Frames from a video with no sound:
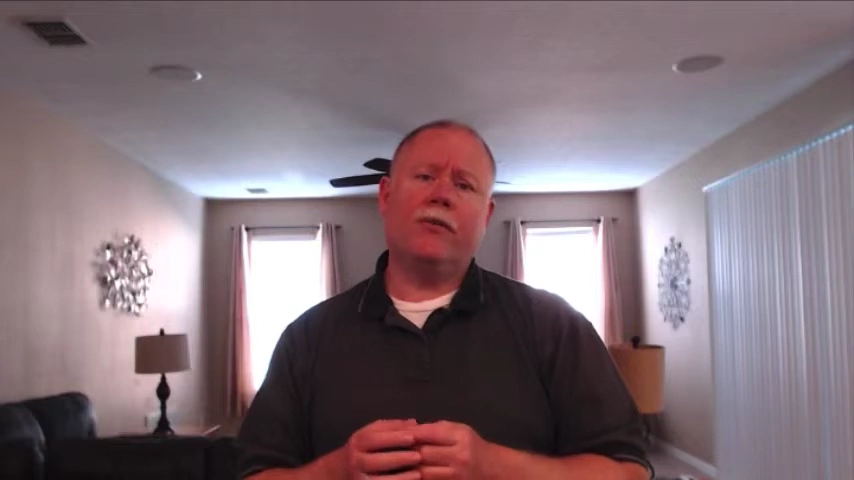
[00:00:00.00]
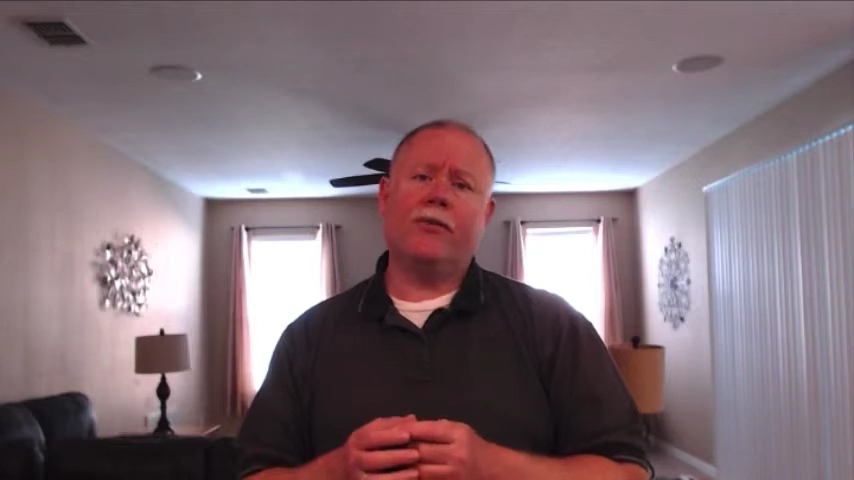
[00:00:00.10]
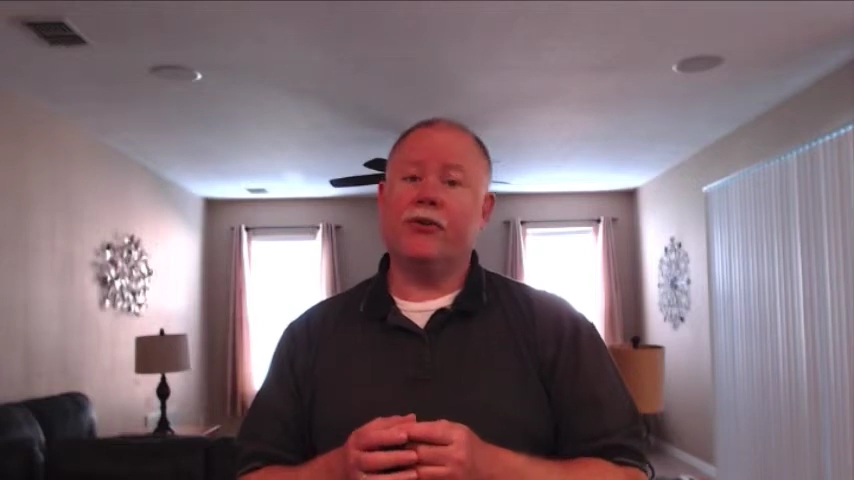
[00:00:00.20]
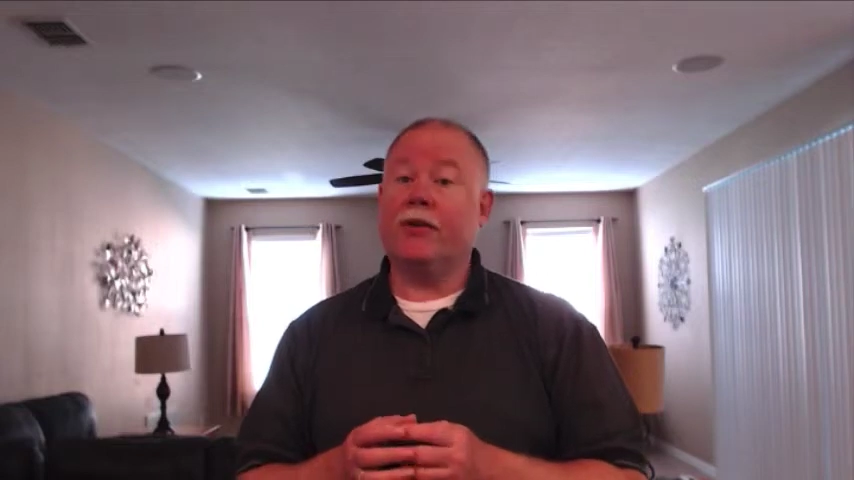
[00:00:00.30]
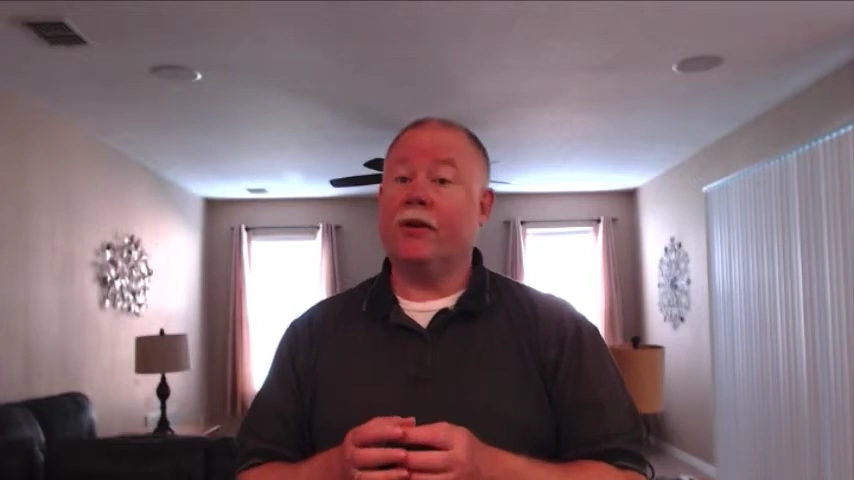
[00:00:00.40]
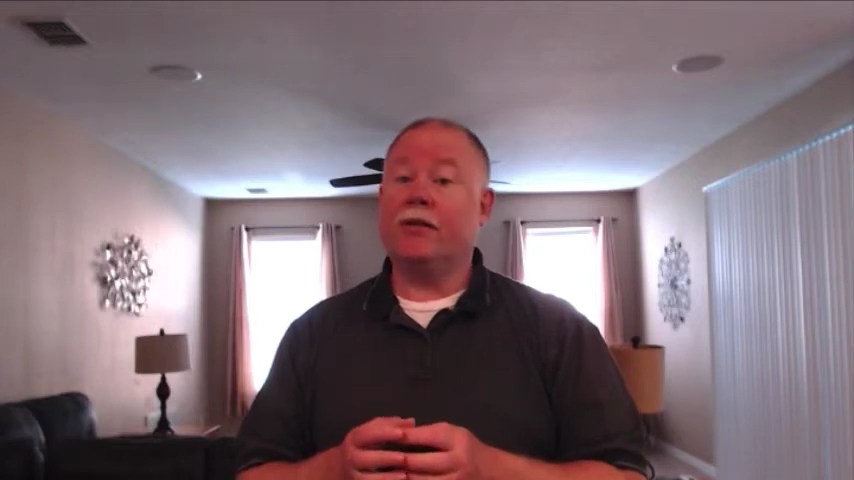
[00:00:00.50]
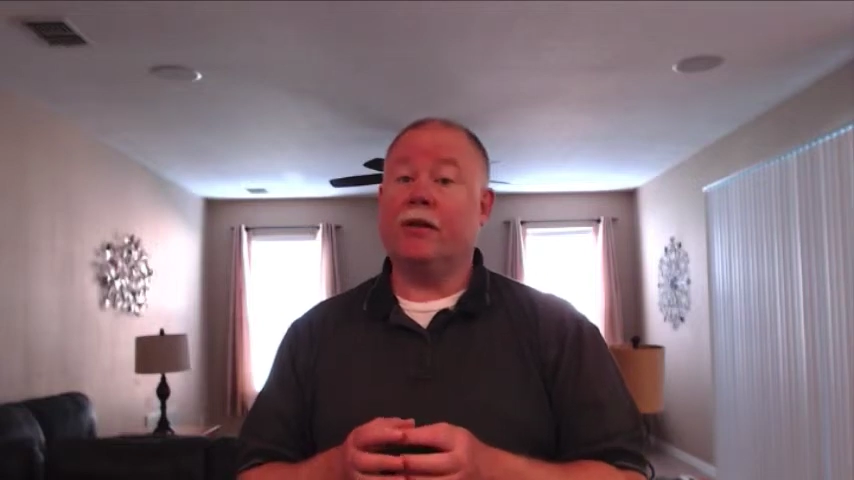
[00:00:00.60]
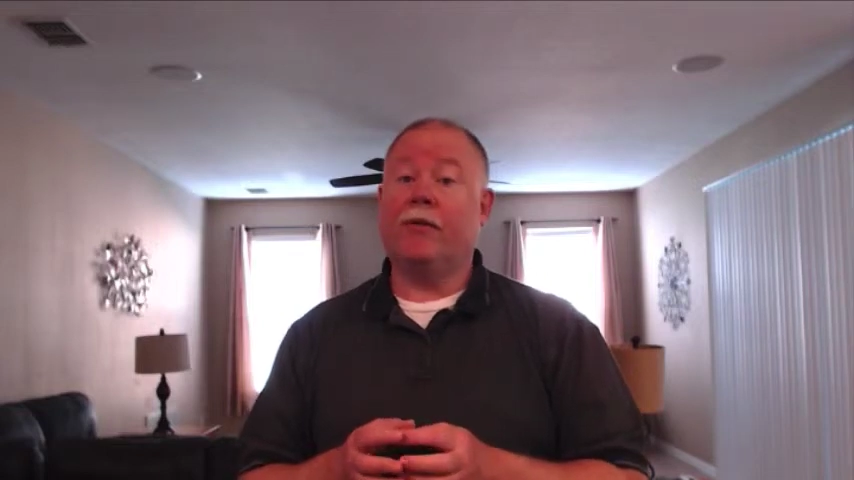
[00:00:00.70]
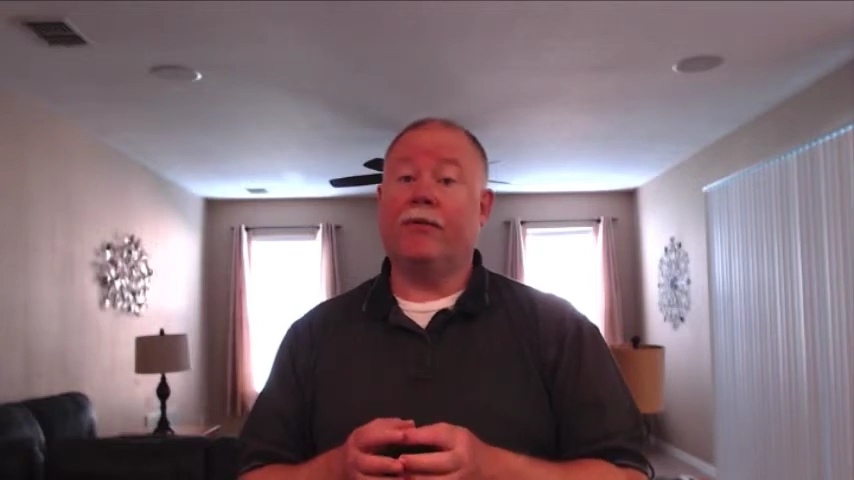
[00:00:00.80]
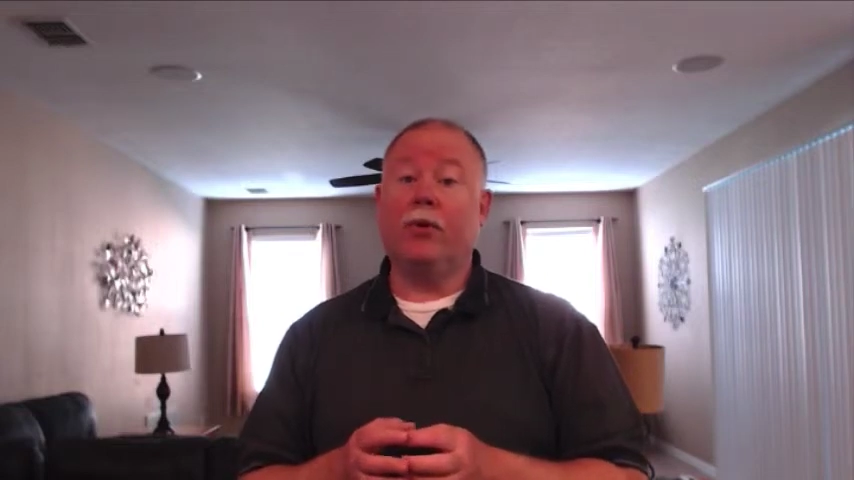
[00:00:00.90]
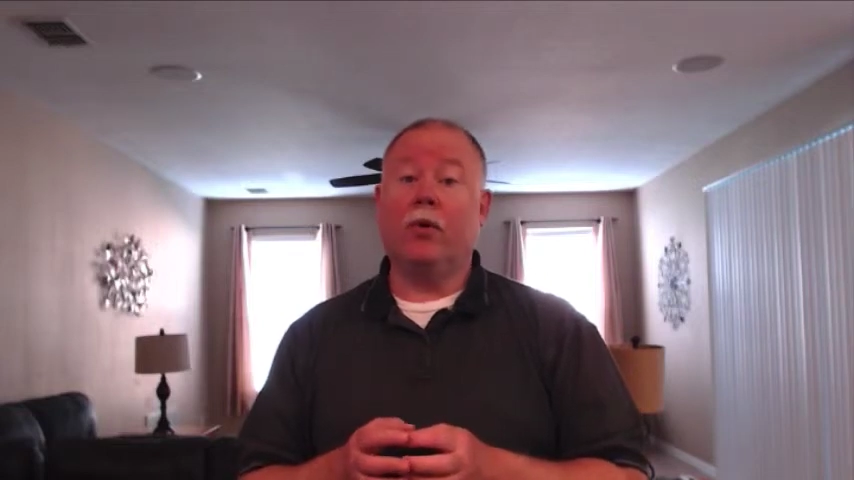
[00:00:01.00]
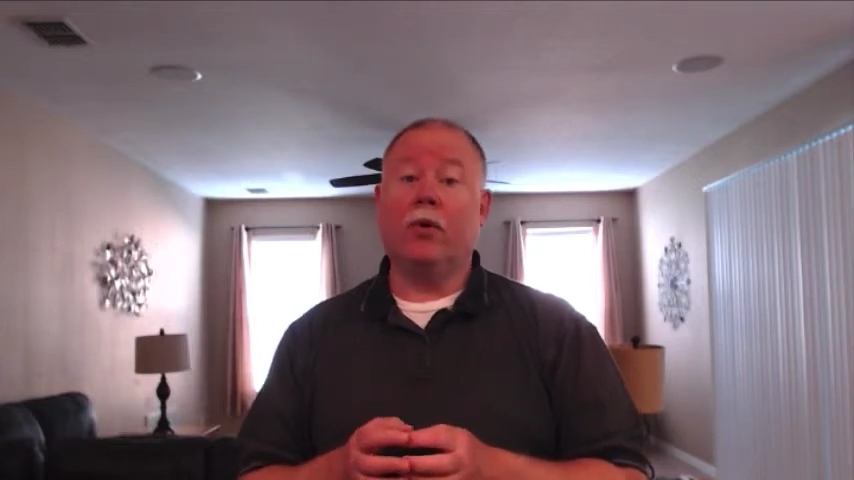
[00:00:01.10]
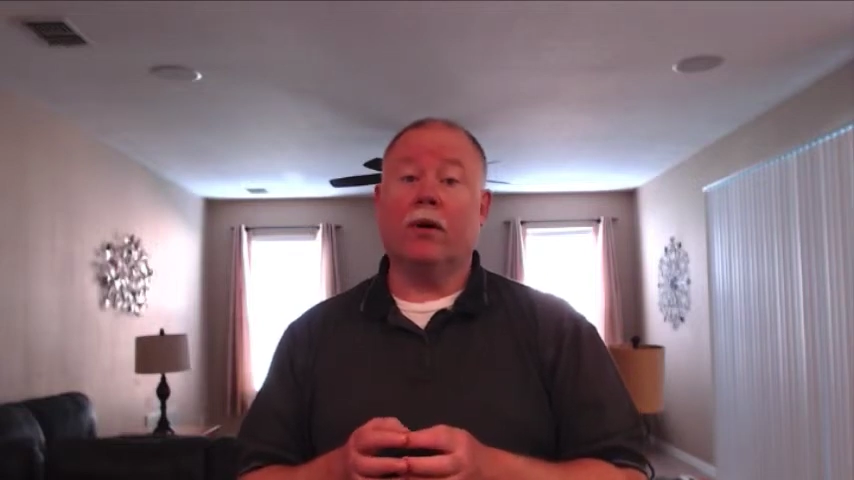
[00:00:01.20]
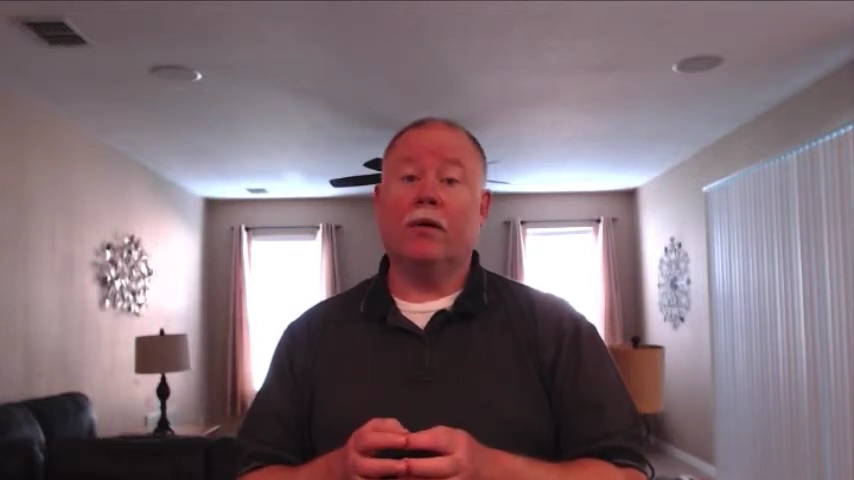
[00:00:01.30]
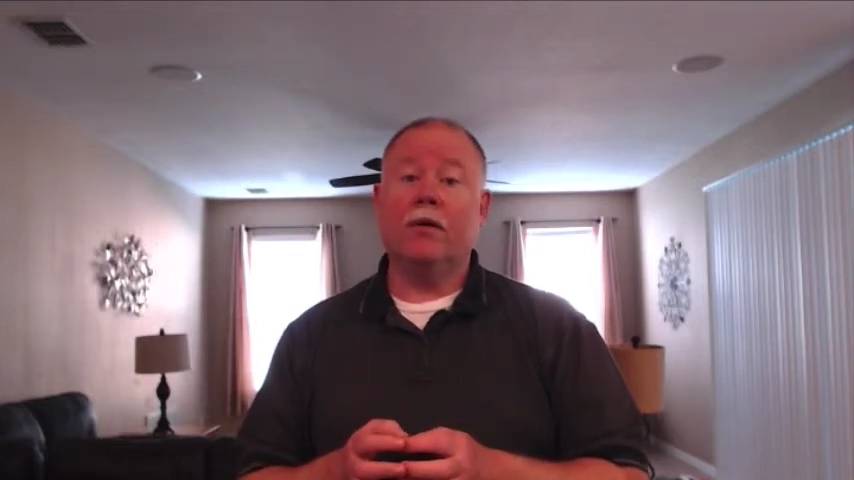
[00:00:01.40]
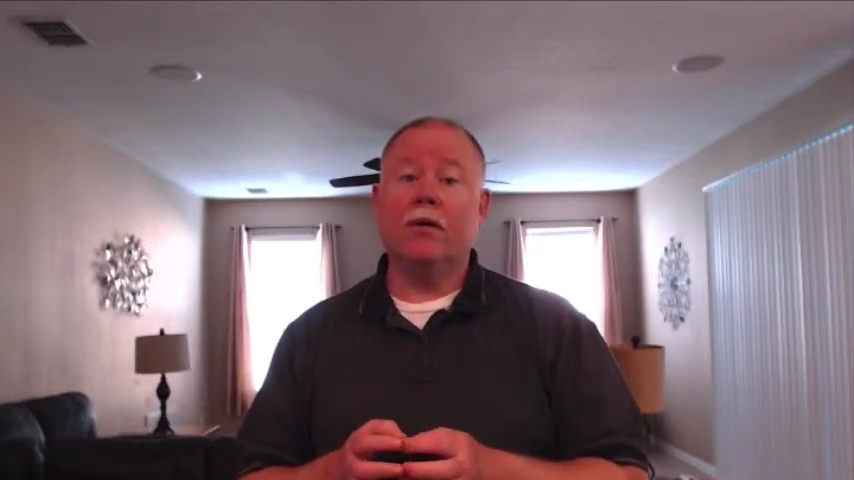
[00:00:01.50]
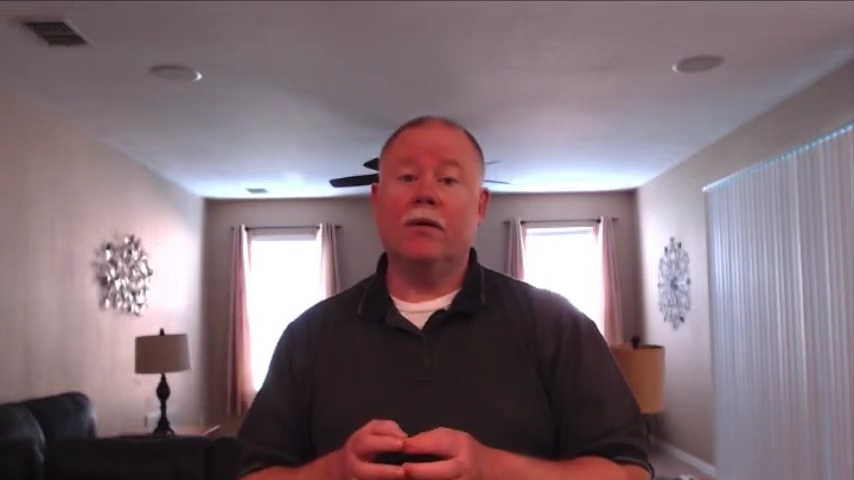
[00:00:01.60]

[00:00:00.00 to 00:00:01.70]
for sharing some of your